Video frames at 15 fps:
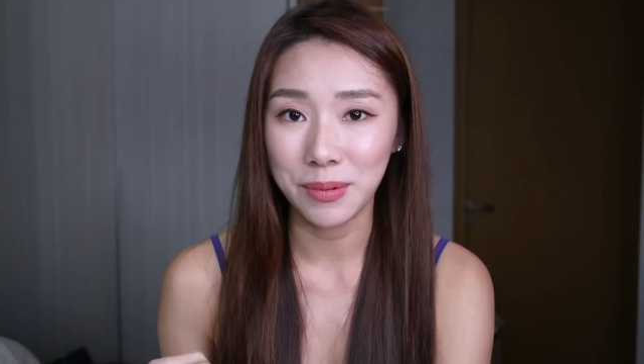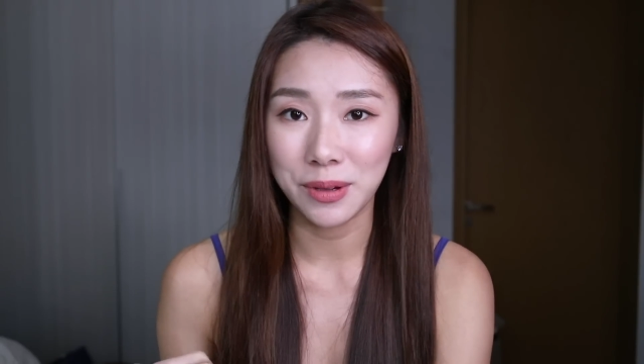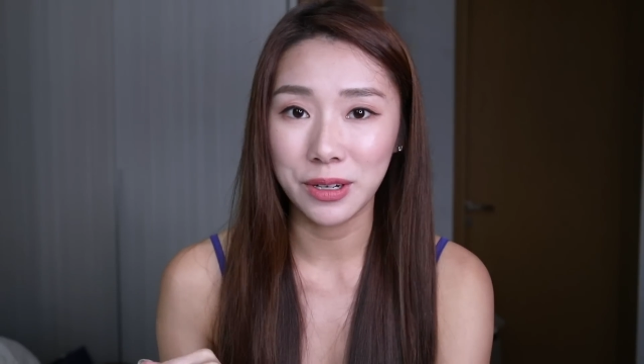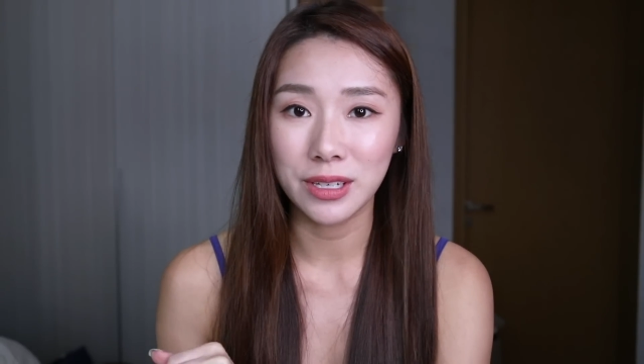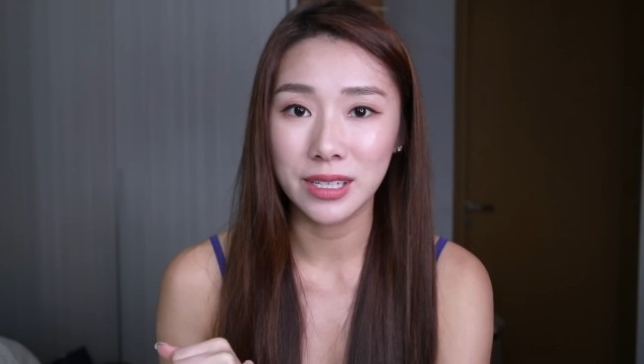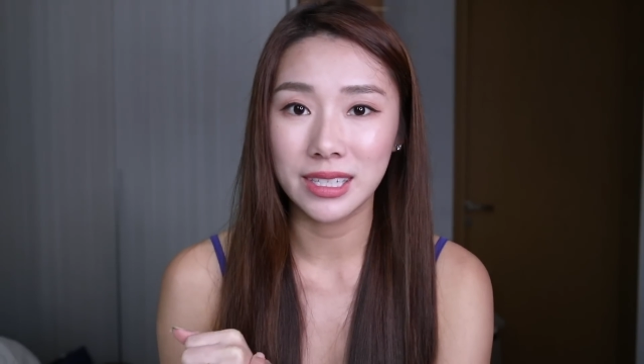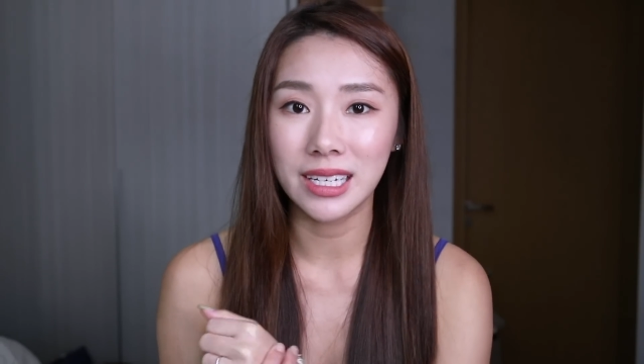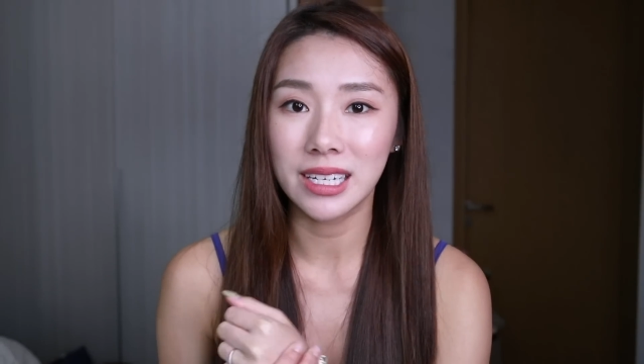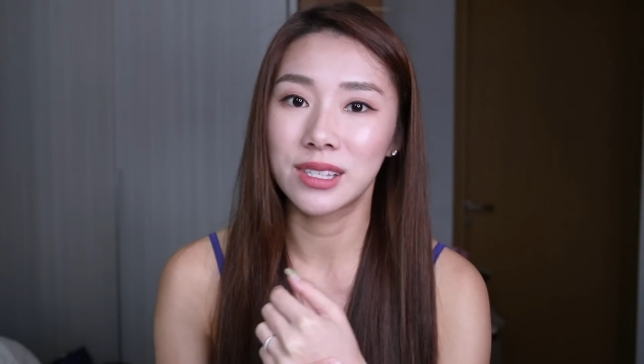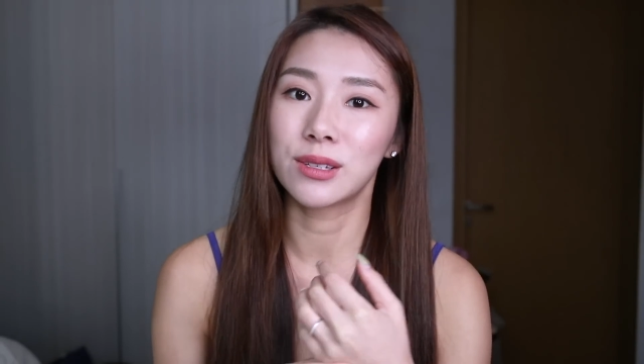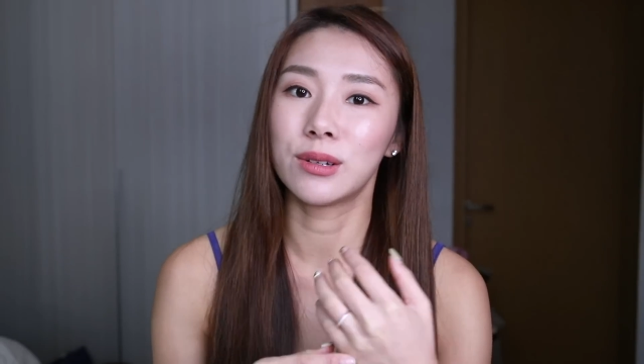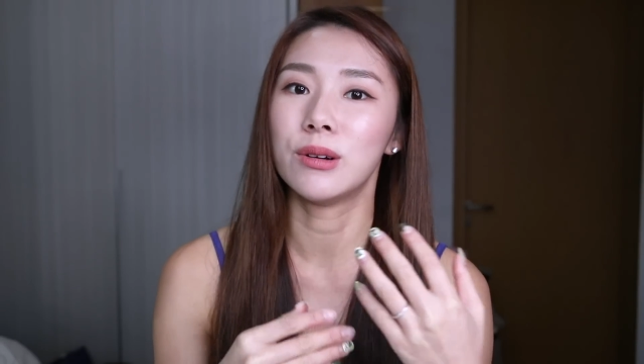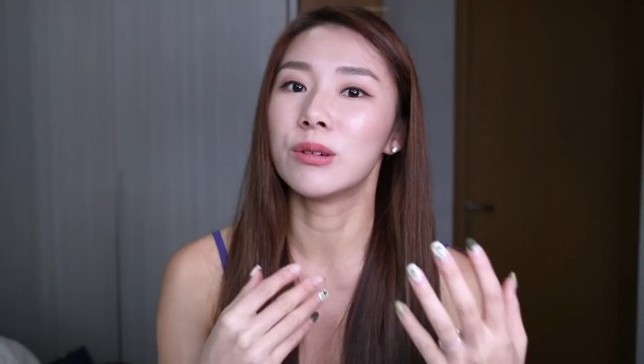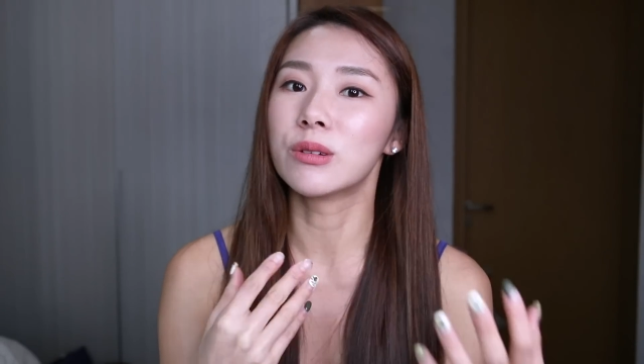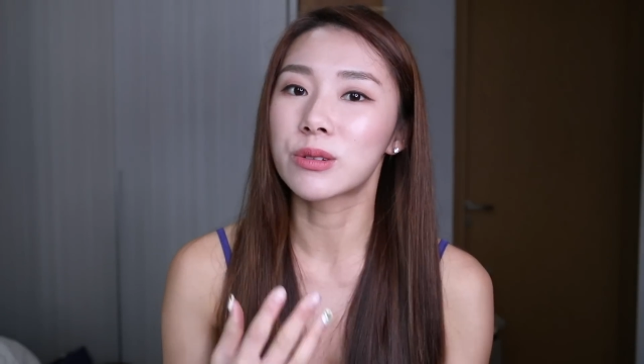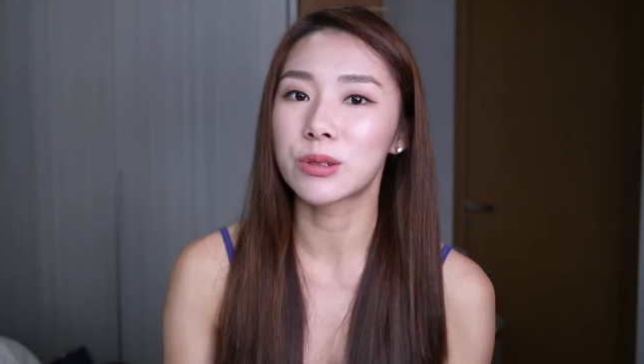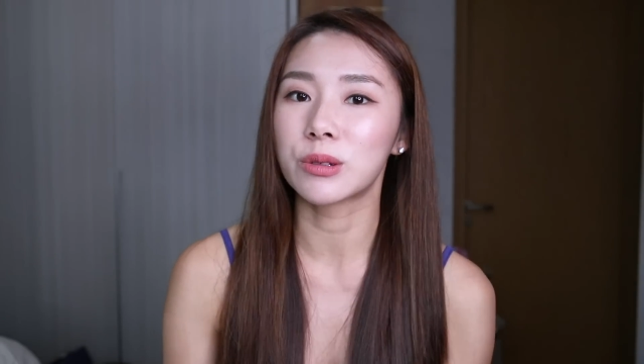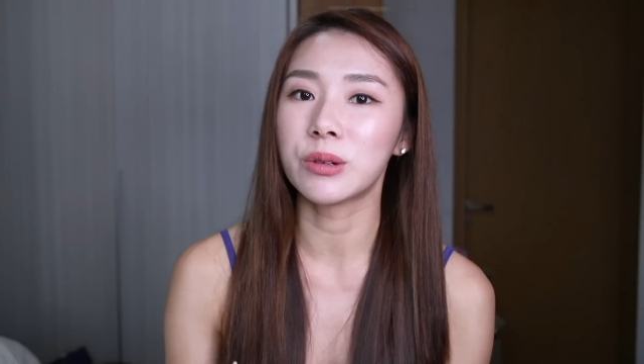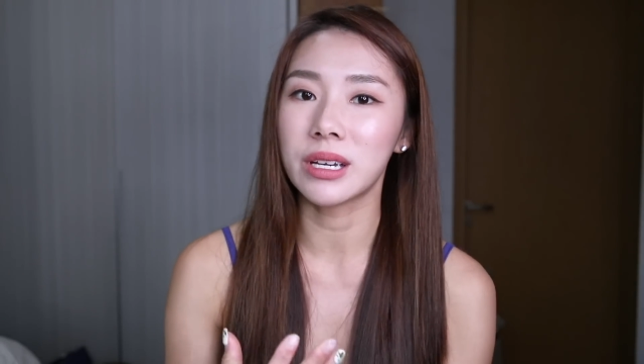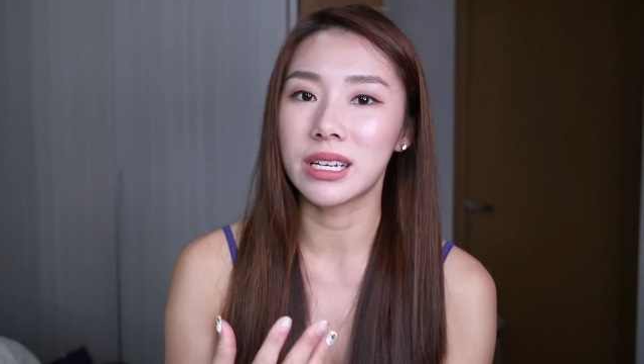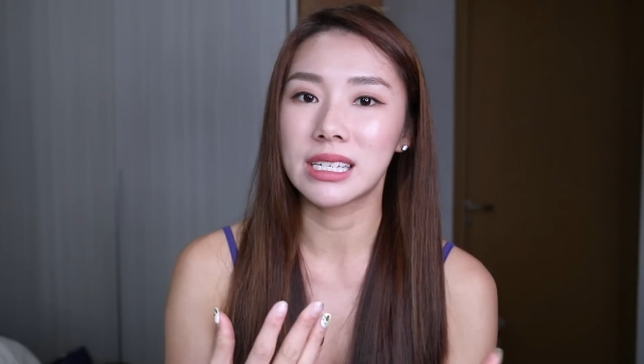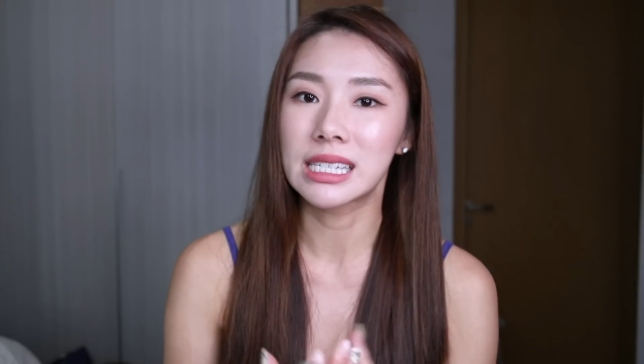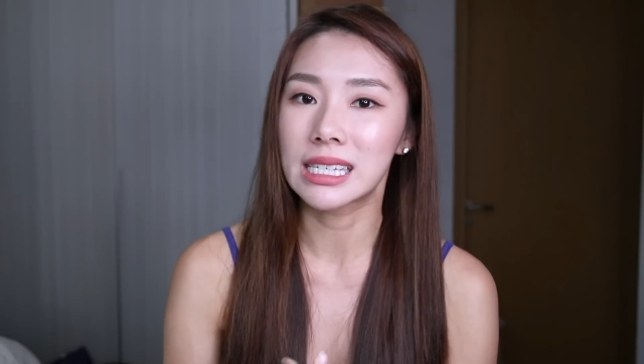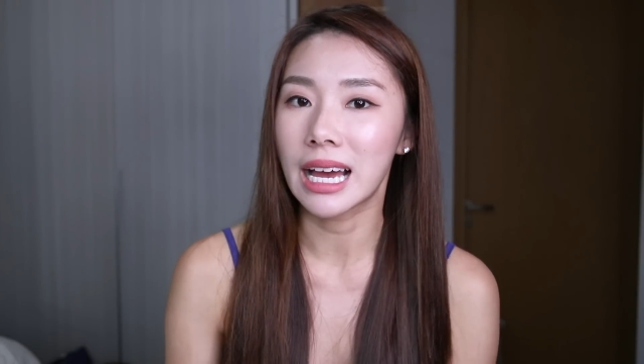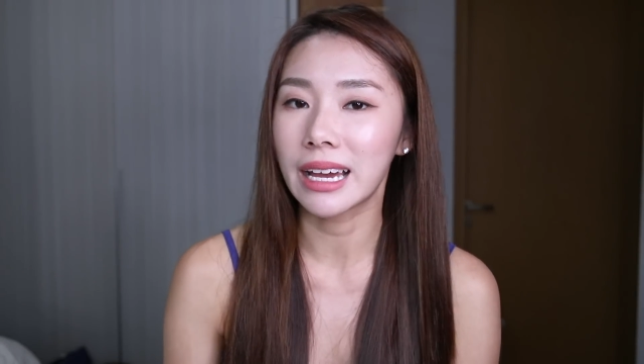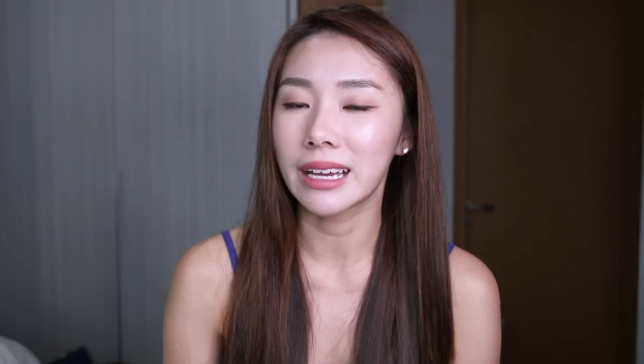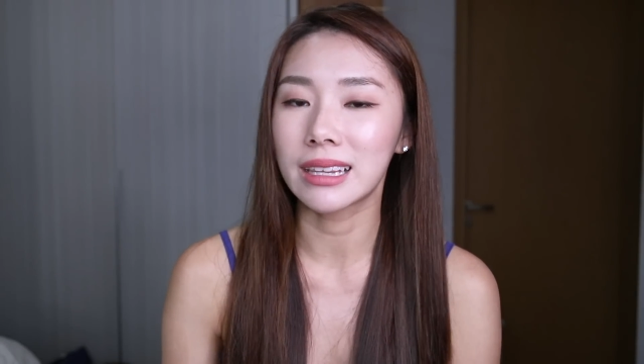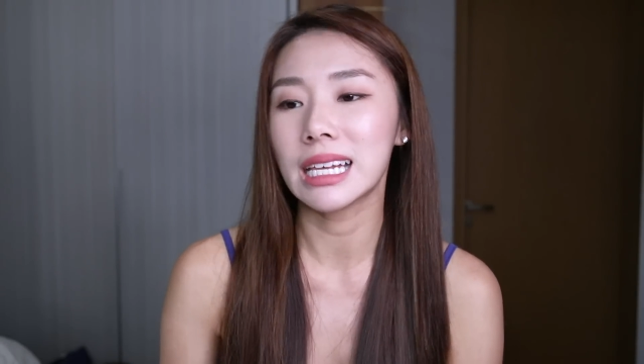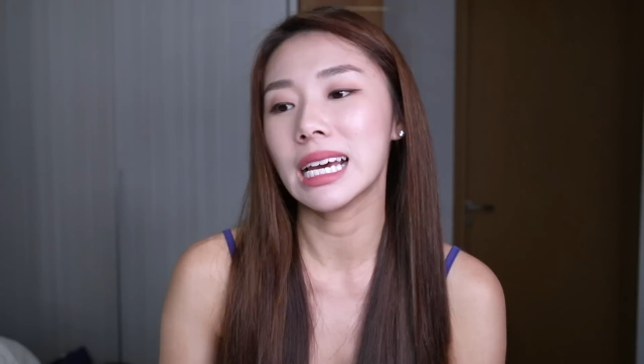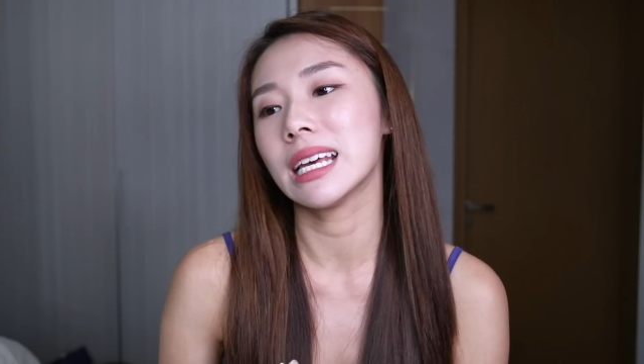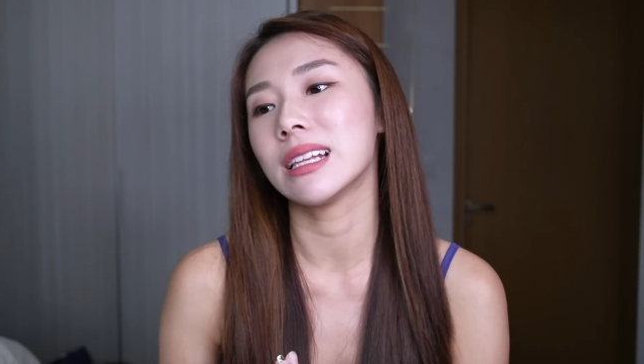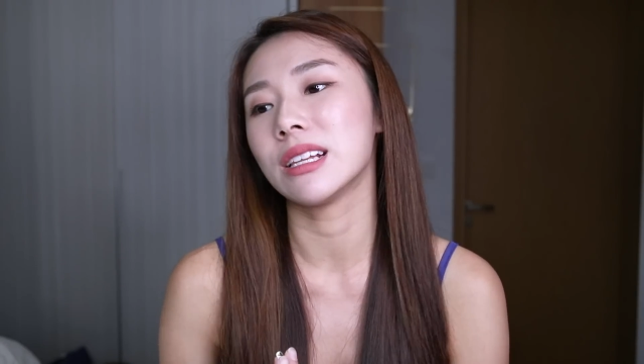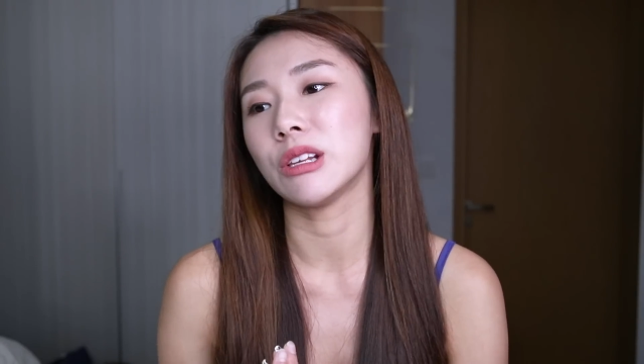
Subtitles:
because that's also a sign that,